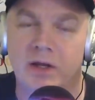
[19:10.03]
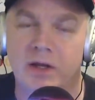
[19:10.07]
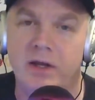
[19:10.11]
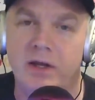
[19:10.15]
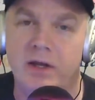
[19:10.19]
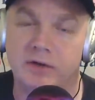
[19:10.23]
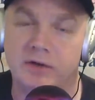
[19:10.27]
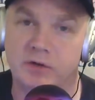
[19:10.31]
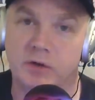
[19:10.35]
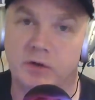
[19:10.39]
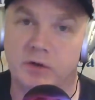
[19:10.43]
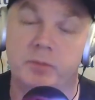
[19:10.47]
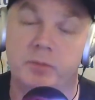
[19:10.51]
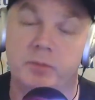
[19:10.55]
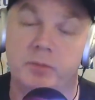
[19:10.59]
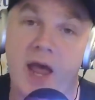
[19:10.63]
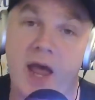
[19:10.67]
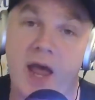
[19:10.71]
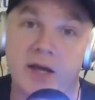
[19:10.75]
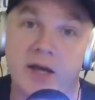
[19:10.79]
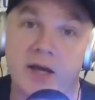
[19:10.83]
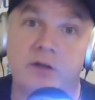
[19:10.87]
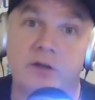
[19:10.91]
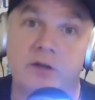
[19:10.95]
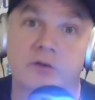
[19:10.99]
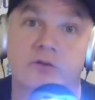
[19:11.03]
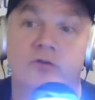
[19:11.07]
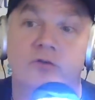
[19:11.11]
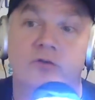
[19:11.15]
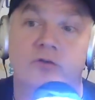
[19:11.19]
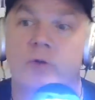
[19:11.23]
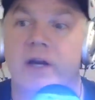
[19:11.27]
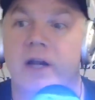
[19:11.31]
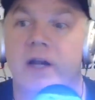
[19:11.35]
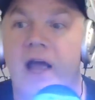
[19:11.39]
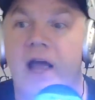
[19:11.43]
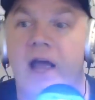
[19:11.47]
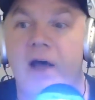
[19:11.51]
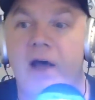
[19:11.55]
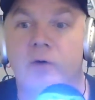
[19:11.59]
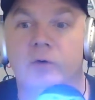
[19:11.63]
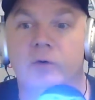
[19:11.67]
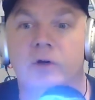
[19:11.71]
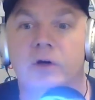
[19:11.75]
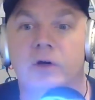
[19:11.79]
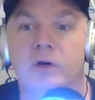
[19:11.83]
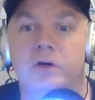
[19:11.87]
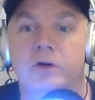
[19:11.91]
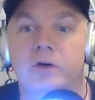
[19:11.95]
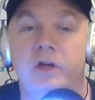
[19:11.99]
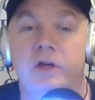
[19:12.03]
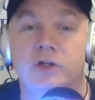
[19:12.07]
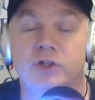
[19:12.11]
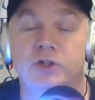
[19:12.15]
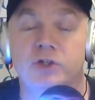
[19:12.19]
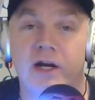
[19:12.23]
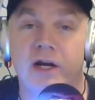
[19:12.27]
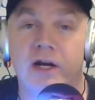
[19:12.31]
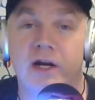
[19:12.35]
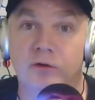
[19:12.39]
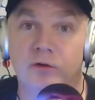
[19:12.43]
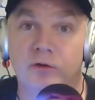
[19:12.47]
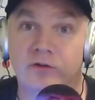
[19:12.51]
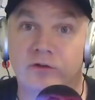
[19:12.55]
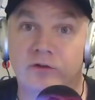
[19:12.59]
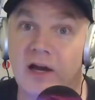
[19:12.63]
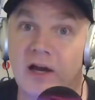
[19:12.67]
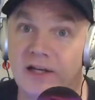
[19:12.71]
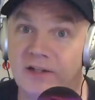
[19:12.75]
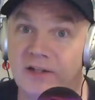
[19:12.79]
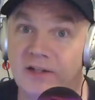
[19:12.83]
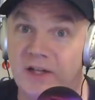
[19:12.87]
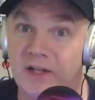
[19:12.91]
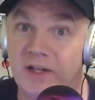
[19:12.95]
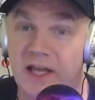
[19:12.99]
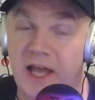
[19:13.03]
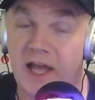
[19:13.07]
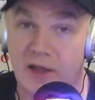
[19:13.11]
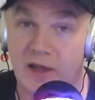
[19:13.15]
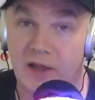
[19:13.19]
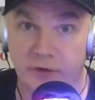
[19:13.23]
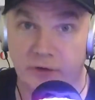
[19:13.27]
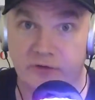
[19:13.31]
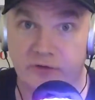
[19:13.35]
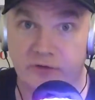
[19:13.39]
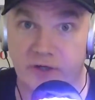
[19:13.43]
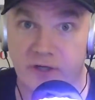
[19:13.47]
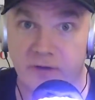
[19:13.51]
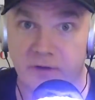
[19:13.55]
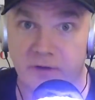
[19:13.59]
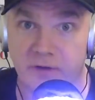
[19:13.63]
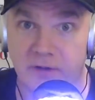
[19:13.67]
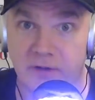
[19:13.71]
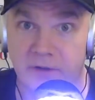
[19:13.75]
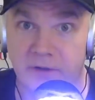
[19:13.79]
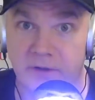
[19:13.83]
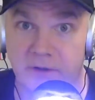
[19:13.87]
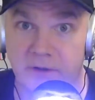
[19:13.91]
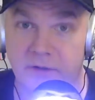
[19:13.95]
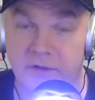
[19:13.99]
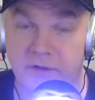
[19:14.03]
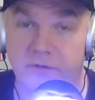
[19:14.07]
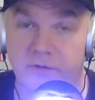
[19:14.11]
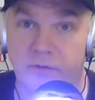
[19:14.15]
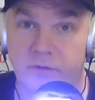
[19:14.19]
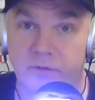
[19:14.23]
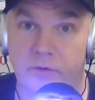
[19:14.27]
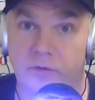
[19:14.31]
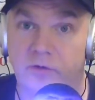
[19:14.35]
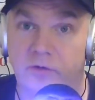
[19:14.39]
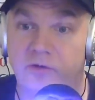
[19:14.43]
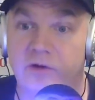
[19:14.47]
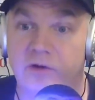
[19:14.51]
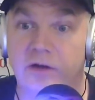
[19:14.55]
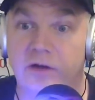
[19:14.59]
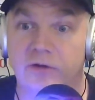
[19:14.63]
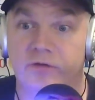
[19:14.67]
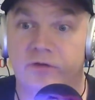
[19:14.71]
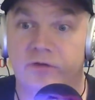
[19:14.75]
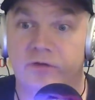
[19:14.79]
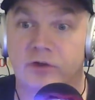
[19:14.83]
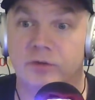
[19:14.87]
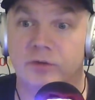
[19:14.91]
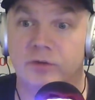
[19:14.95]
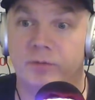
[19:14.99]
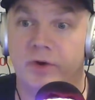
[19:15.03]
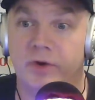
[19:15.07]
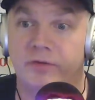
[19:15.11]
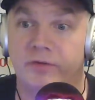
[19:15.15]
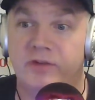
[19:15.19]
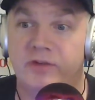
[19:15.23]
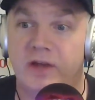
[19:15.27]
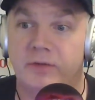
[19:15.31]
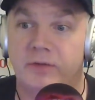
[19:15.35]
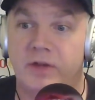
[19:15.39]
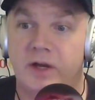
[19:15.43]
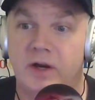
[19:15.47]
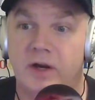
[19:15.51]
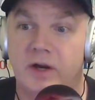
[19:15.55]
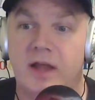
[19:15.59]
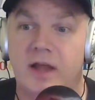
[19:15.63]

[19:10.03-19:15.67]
And "Don't panic" is straight out of Hitchhiker's Guide to the Galaxy, for science fiction buffs out there.